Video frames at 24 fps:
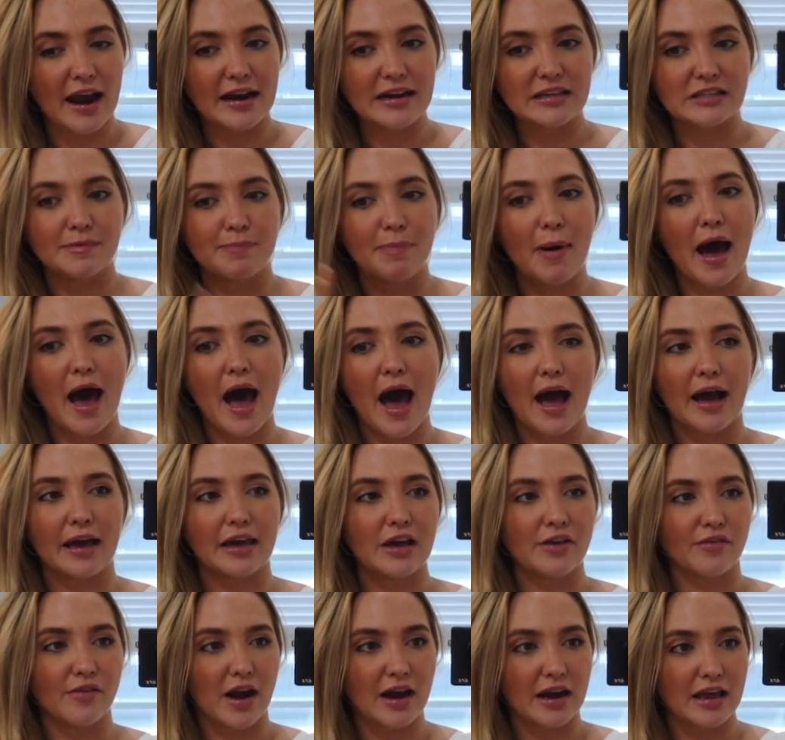I need to pack,
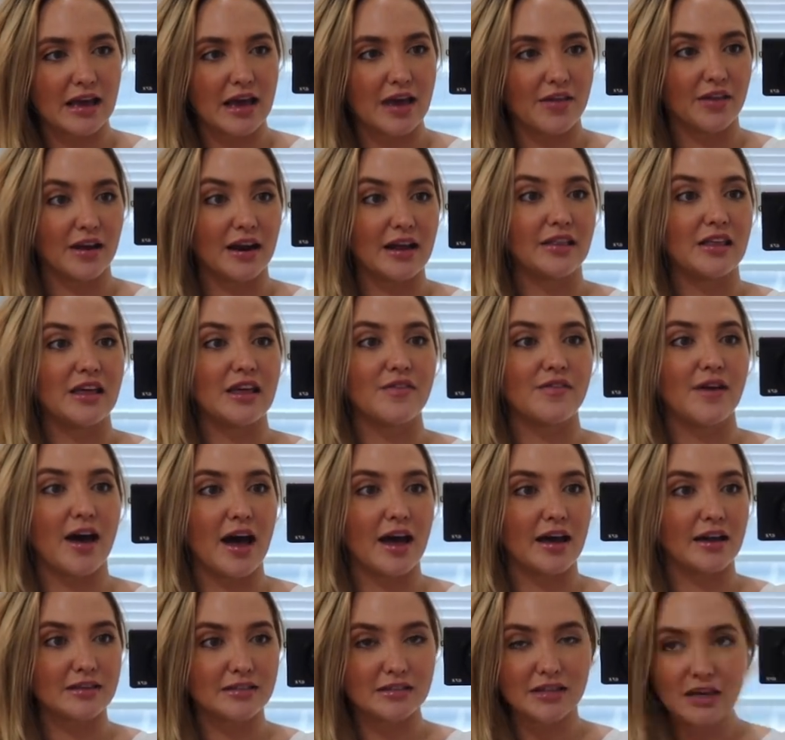get ready, and then I leave
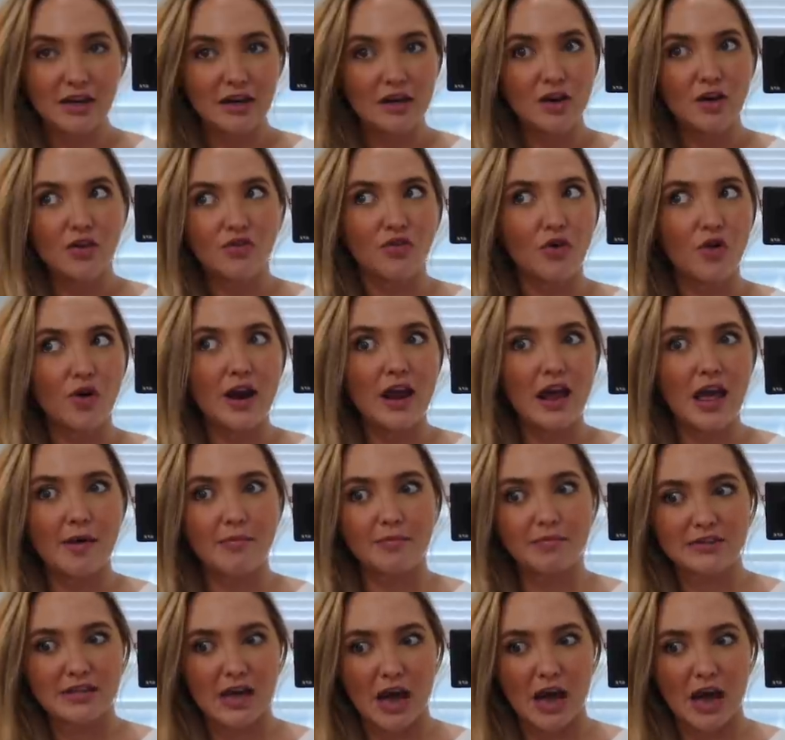at 4 a.m.